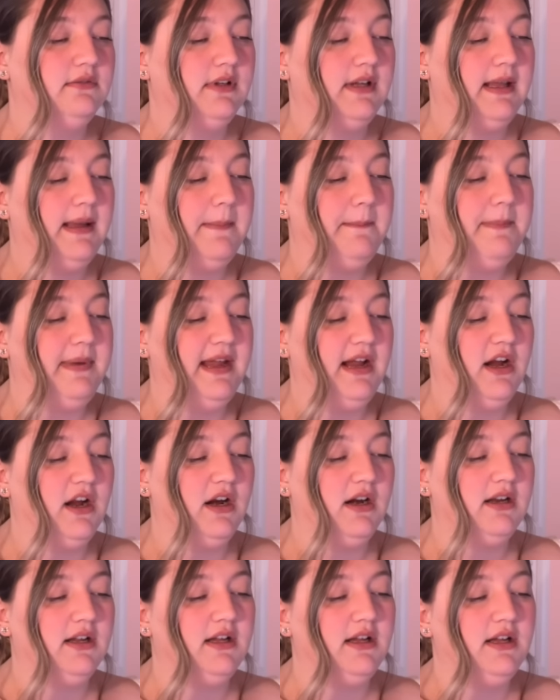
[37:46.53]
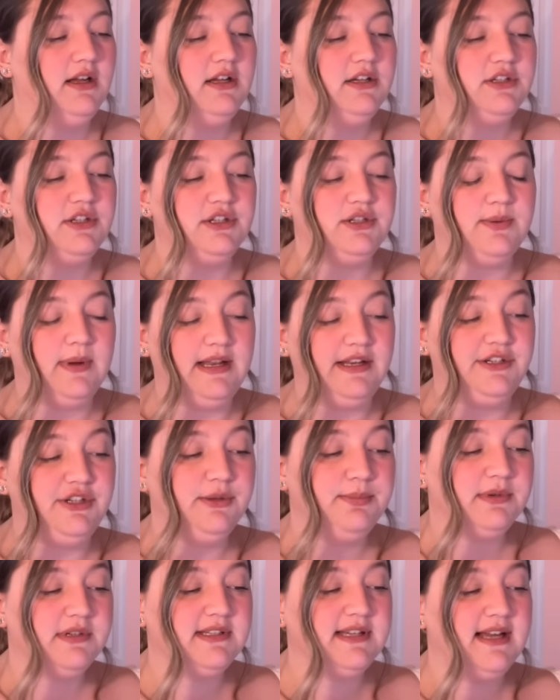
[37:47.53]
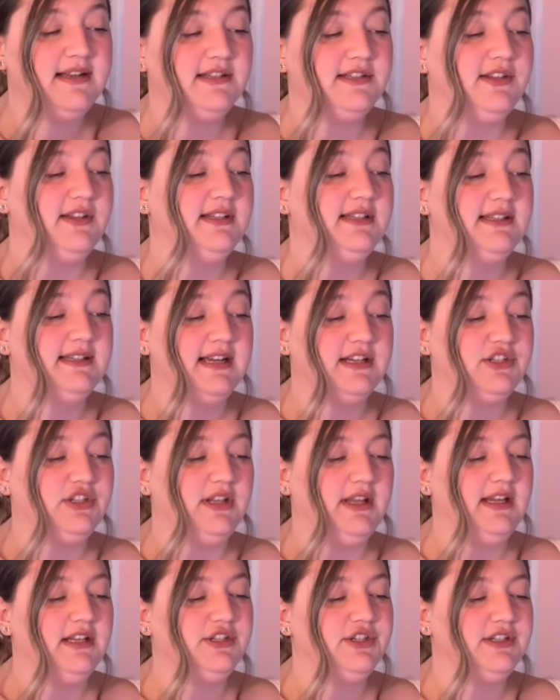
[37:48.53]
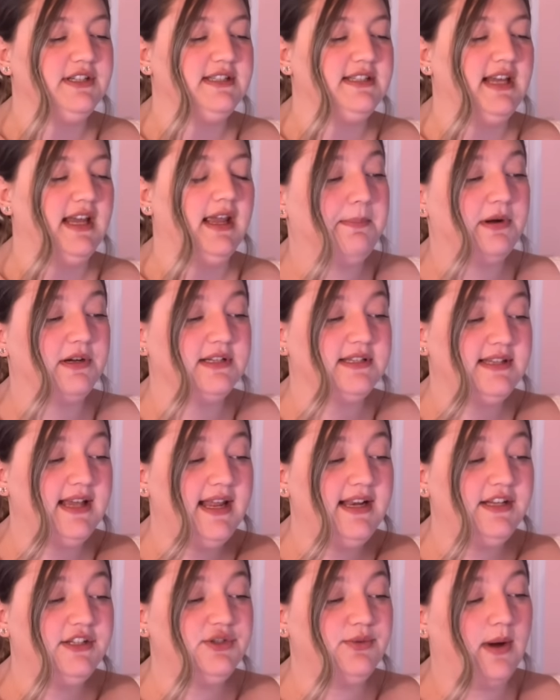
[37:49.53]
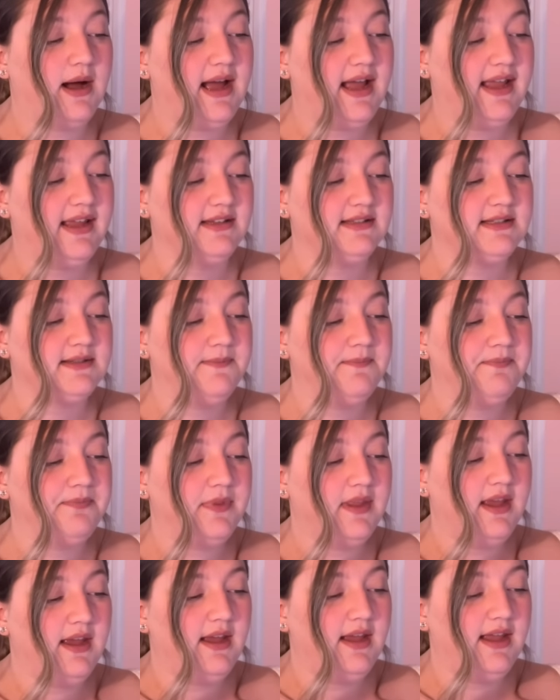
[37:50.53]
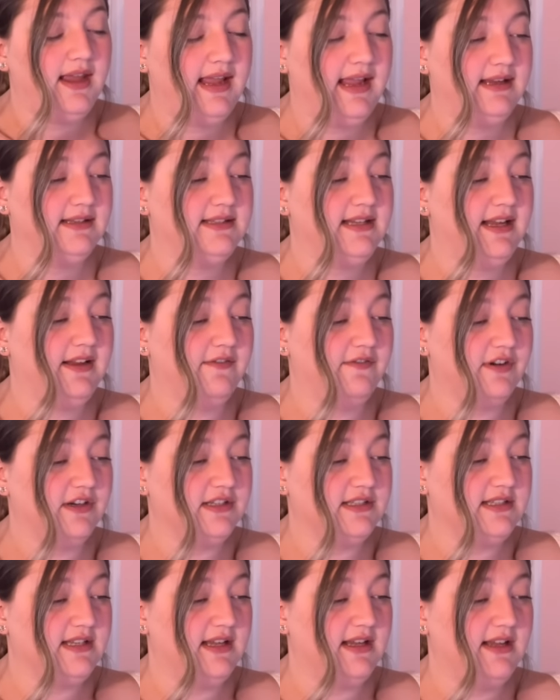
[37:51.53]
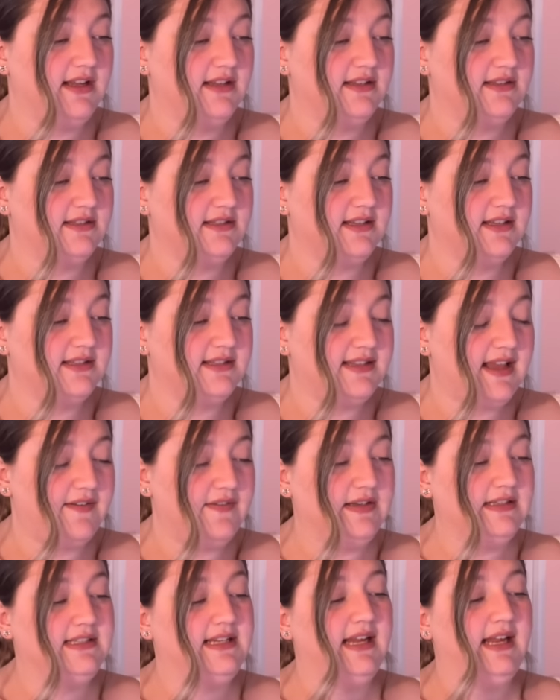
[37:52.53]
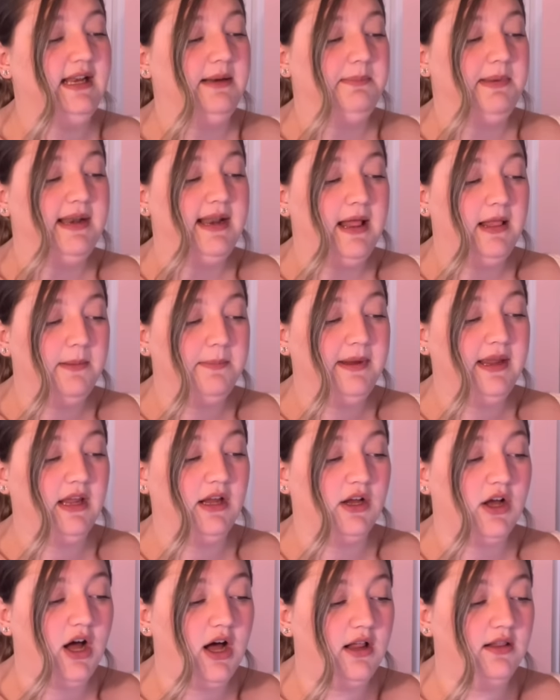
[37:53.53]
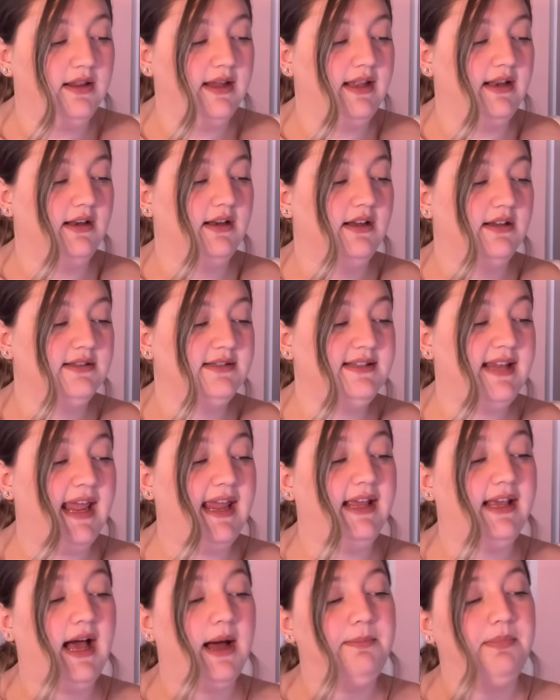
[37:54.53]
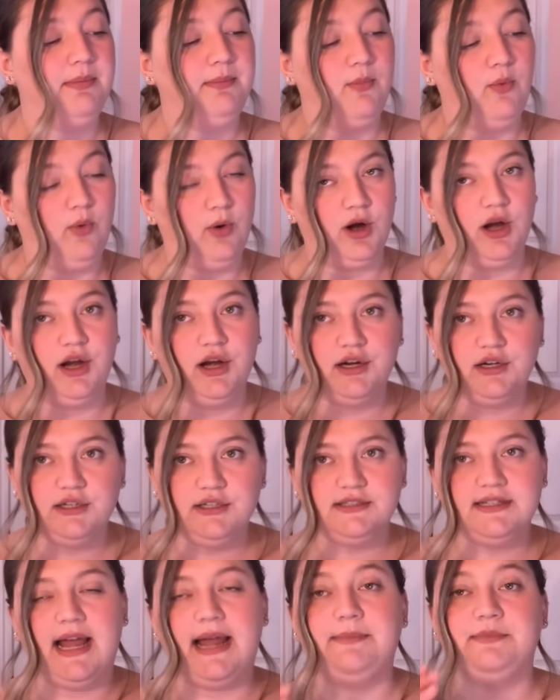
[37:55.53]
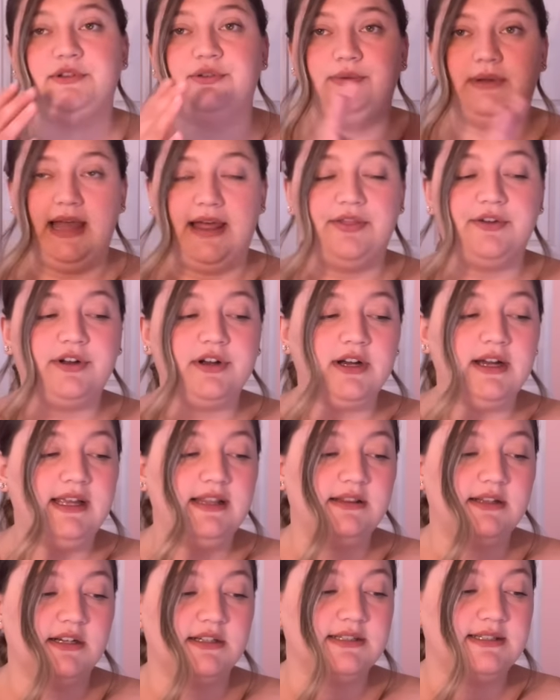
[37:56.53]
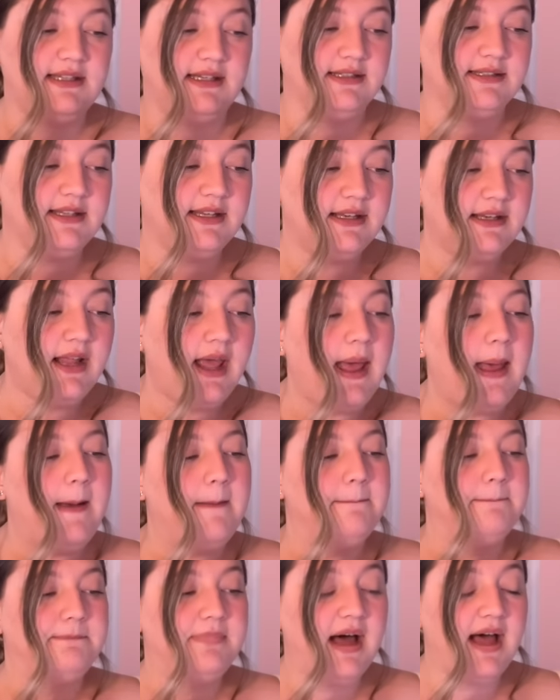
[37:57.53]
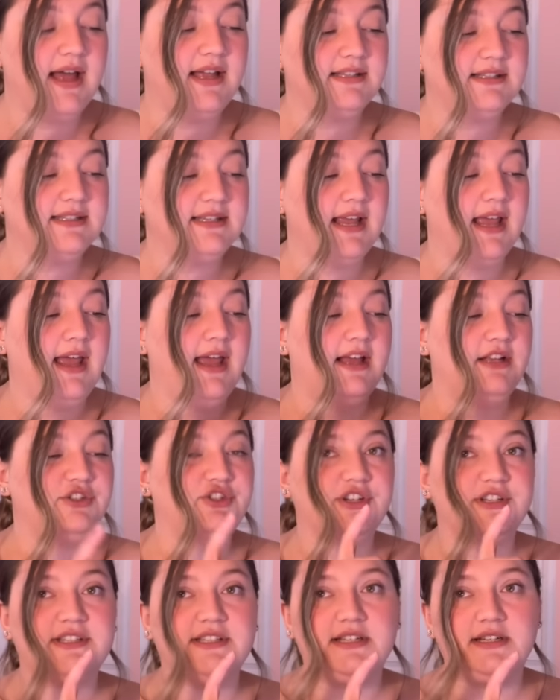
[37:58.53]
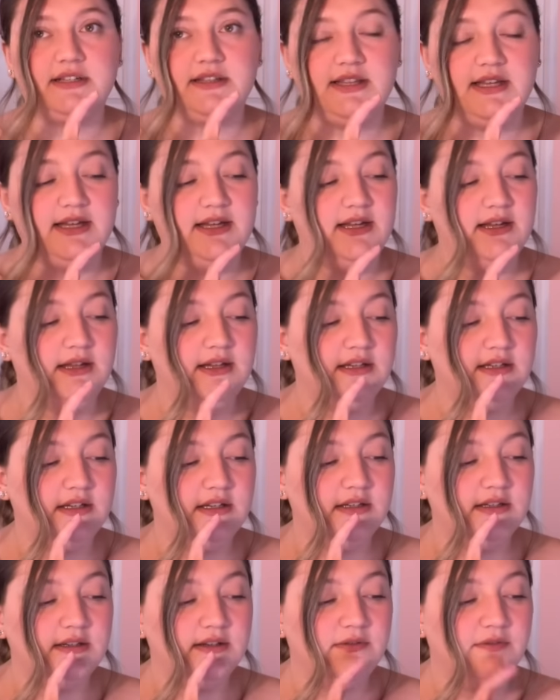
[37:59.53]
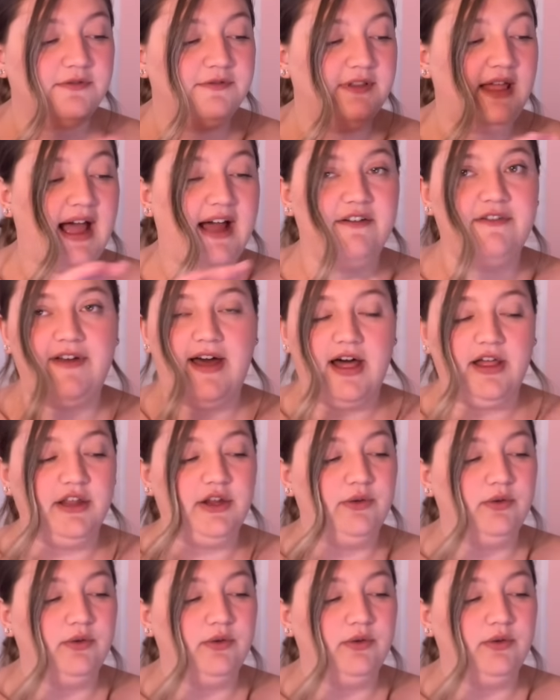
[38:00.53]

compared to 22%. So this is actually interesting. Percentage-wise, 18 versus 17, Penelope and Colin take up more time together in their season, but just the flat value